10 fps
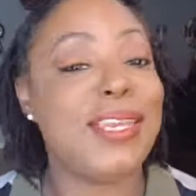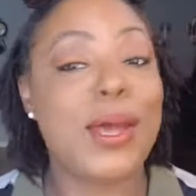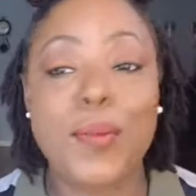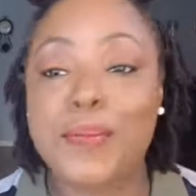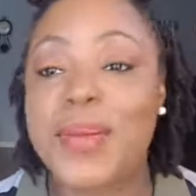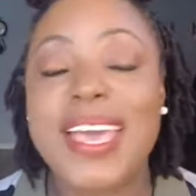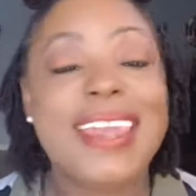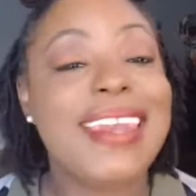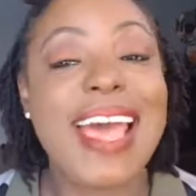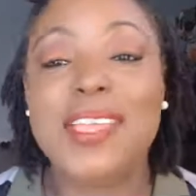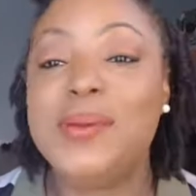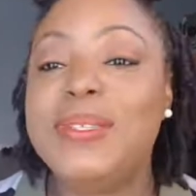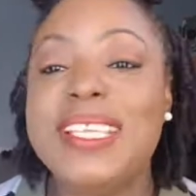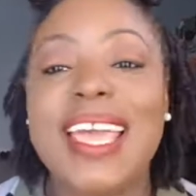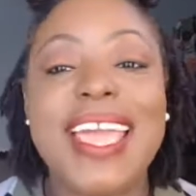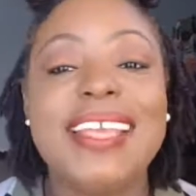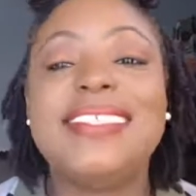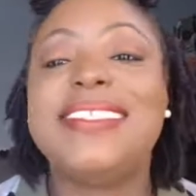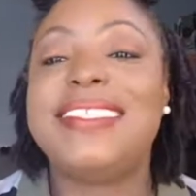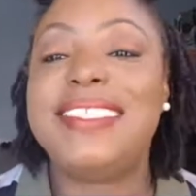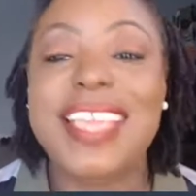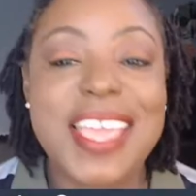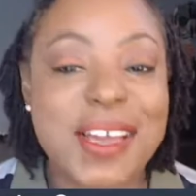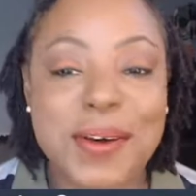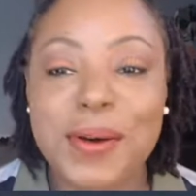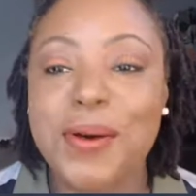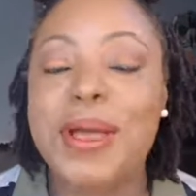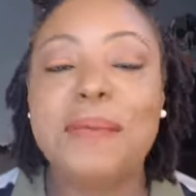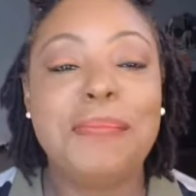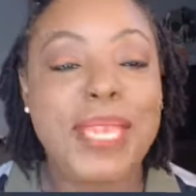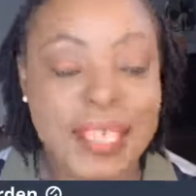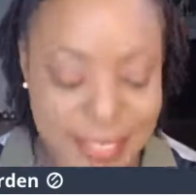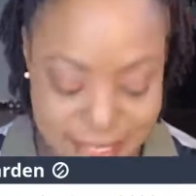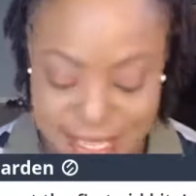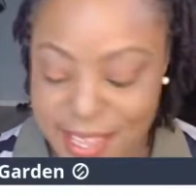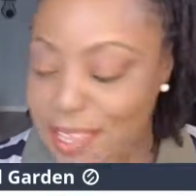Nope, not using a single piece